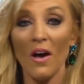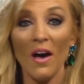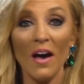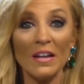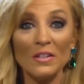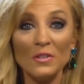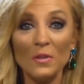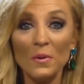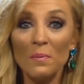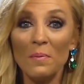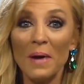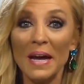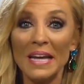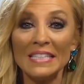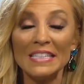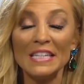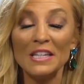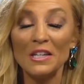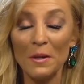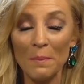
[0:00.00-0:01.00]
on your way
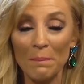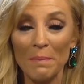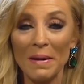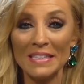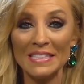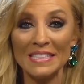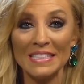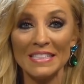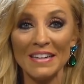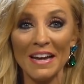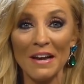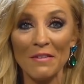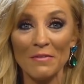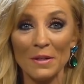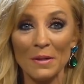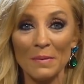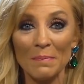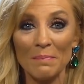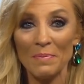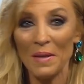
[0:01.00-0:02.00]
to your best year
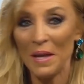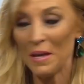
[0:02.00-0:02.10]
ever.